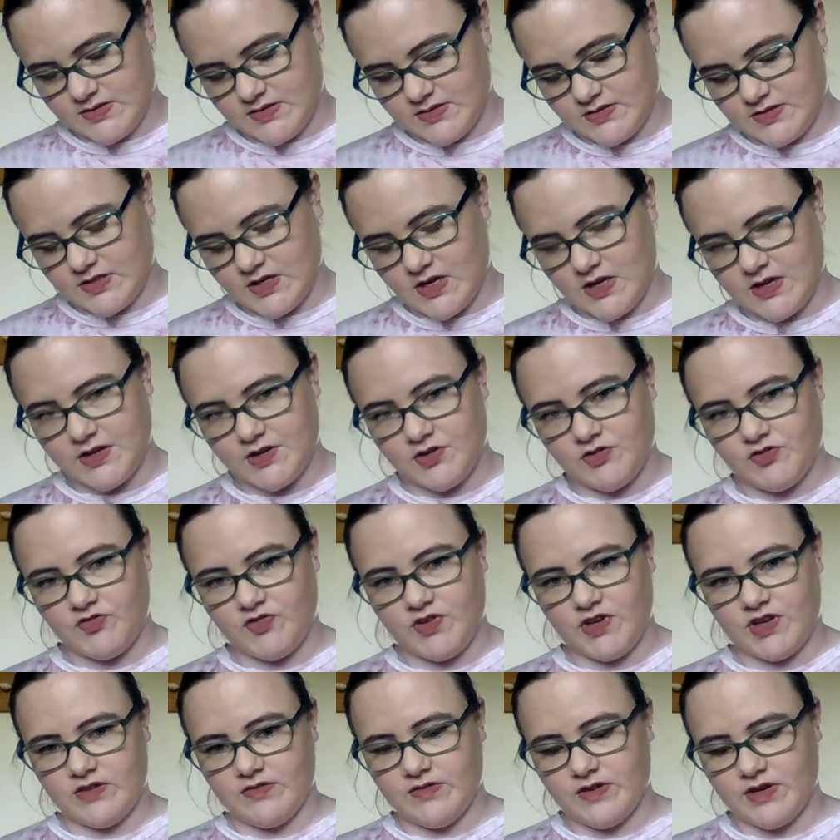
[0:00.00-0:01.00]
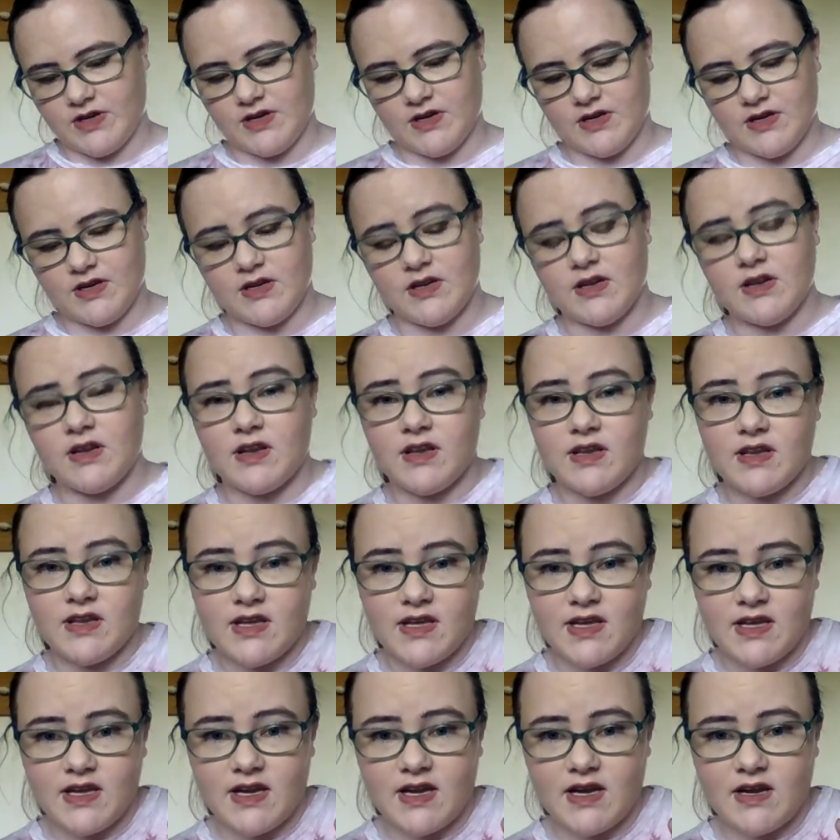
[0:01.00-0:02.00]
Dolly Fever. And they
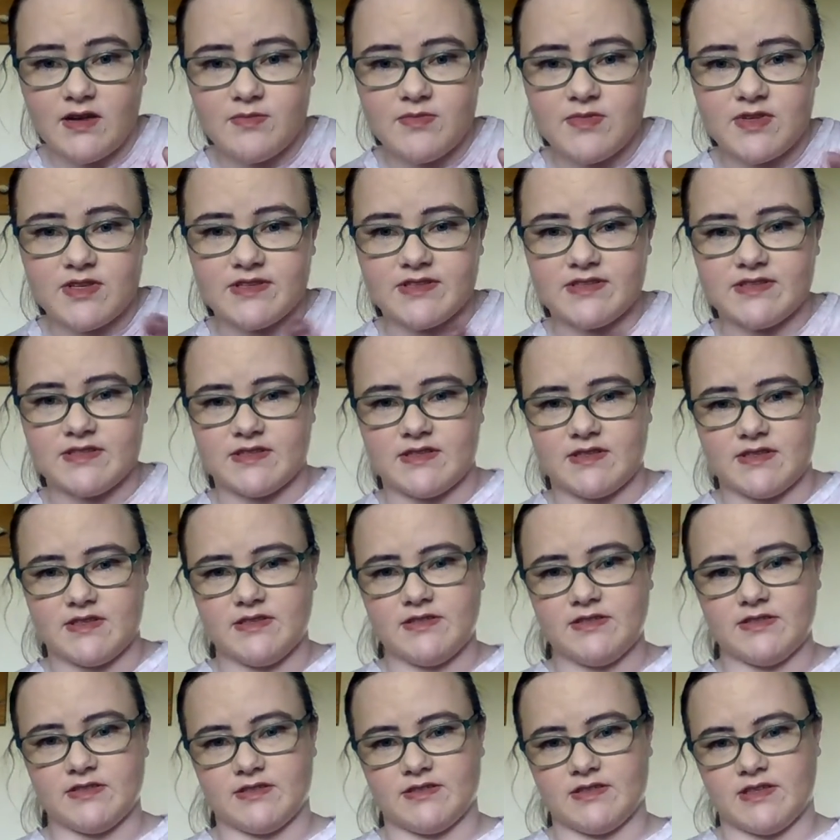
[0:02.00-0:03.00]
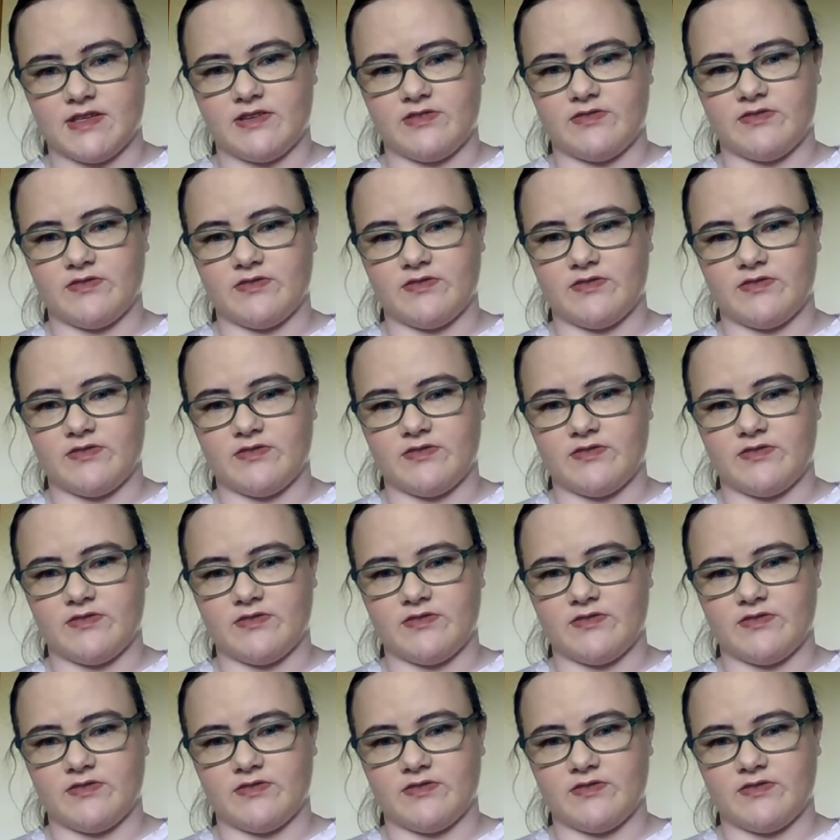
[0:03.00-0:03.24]
have this, this looks like